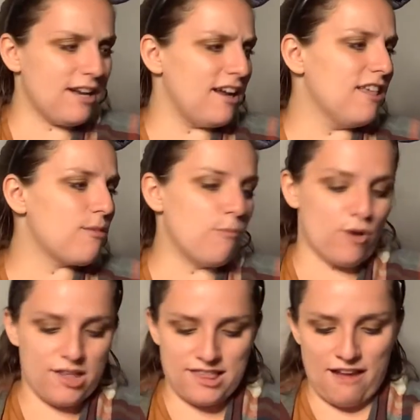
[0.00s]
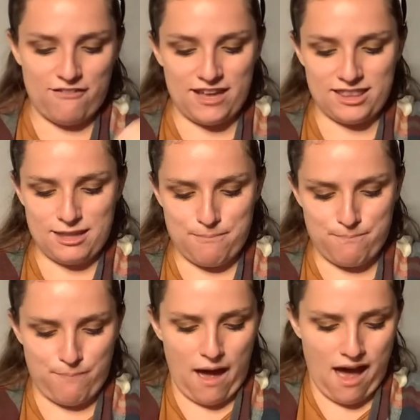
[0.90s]
There is more stuff in the
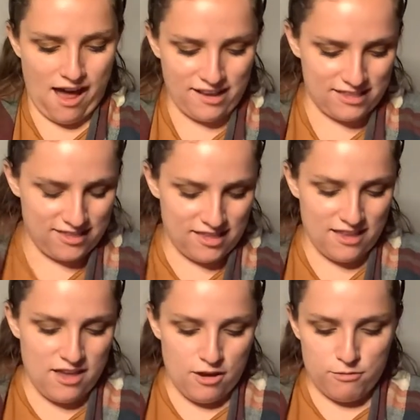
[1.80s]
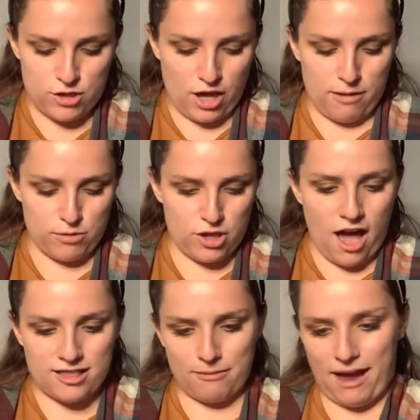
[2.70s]
box, which I'm
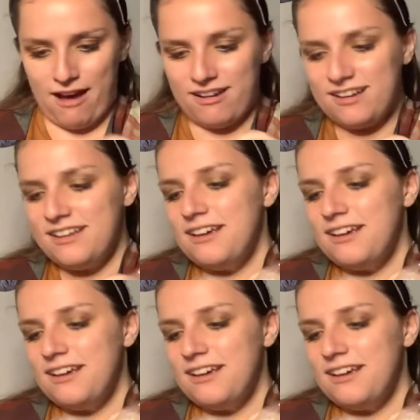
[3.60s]
shocked about.